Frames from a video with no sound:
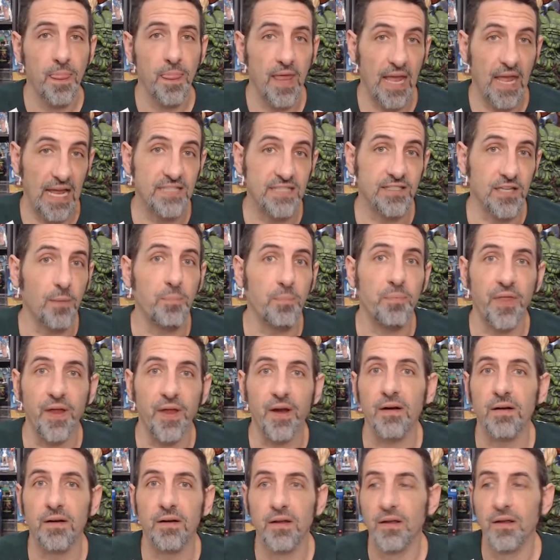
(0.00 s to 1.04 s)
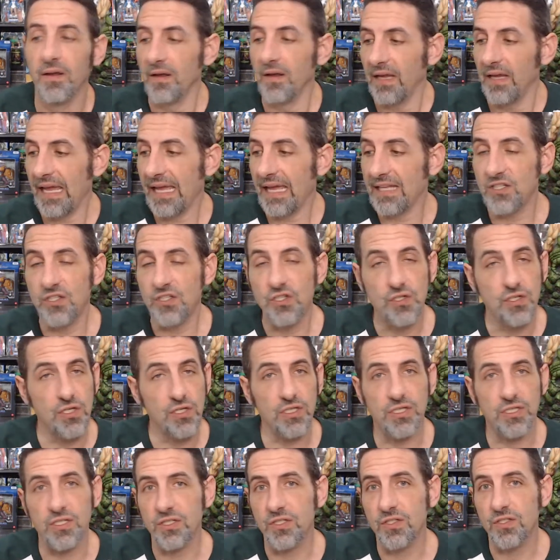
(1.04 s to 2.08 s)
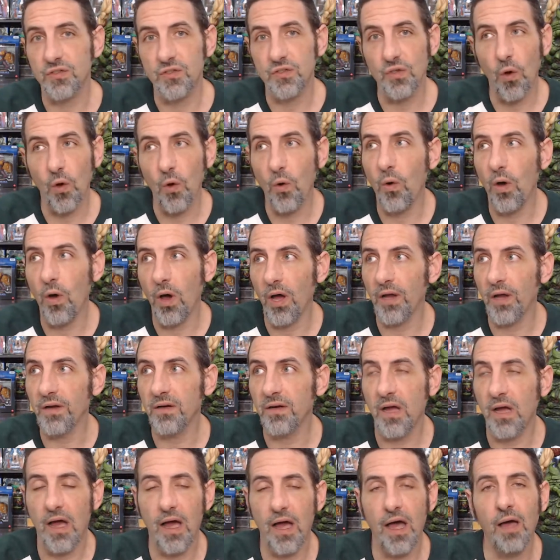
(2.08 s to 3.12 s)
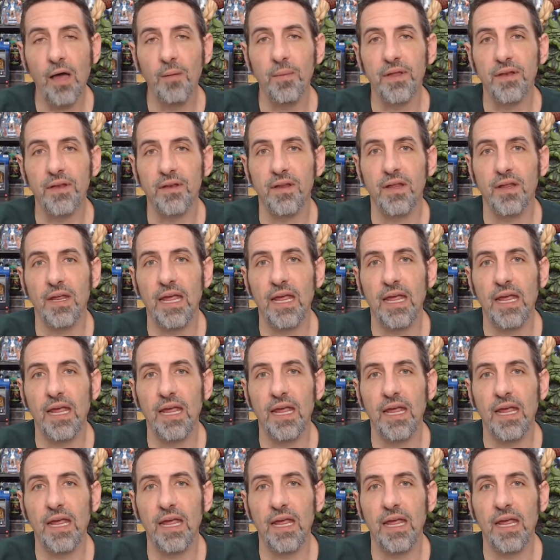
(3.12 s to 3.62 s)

It's up there. It's just so uncommon.